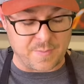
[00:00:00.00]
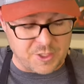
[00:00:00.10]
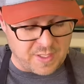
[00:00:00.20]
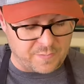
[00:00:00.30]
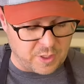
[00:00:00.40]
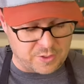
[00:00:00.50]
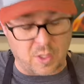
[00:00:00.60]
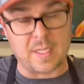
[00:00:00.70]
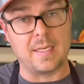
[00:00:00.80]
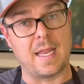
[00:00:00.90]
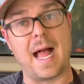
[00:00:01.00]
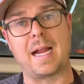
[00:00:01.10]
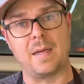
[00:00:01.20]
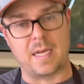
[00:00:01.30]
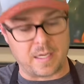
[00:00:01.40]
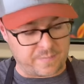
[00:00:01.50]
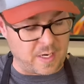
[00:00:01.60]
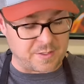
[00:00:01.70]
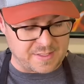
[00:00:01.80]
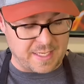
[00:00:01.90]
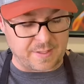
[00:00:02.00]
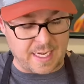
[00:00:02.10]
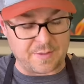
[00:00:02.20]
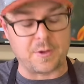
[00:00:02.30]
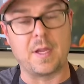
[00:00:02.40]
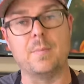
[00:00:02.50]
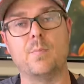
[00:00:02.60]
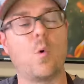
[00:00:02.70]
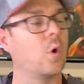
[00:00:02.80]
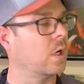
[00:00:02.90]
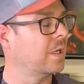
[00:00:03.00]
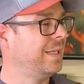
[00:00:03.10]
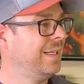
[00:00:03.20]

much as I've cooked on it, I can kind of understand that. I think you get more